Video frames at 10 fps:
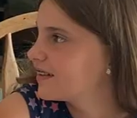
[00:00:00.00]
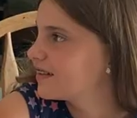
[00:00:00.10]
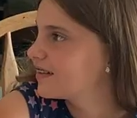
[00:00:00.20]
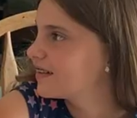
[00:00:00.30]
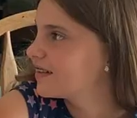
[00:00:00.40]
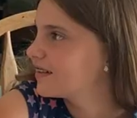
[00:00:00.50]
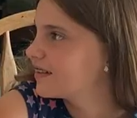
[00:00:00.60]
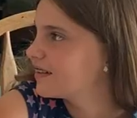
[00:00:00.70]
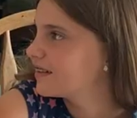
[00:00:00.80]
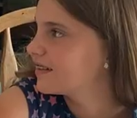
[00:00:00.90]

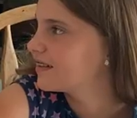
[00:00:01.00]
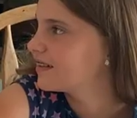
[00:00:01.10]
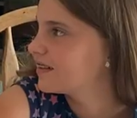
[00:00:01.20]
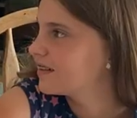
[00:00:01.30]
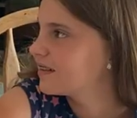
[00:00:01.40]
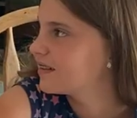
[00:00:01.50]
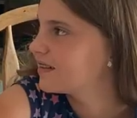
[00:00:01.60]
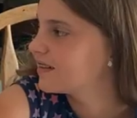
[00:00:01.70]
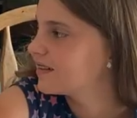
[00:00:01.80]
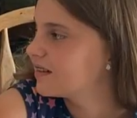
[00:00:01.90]

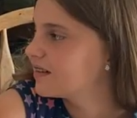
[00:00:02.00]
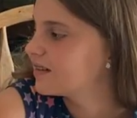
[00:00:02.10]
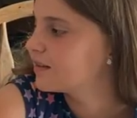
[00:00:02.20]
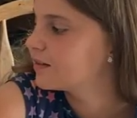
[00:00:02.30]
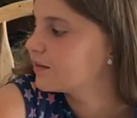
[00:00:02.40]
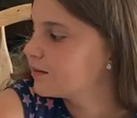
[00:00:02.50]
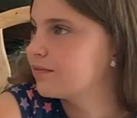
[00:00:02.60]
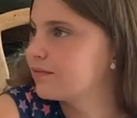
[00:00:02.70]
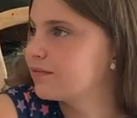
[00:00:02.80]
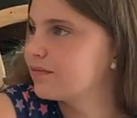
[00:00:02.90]

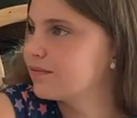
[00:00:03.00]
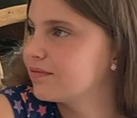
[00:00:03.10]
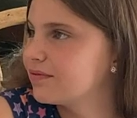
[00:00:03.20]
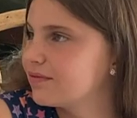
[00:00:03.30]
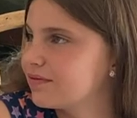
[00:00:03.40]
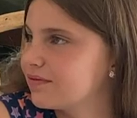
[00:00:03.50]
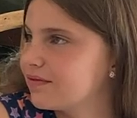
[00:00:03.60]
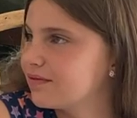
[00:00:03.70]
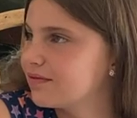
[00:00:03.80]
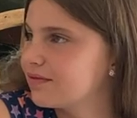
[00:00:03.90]
(not speaking)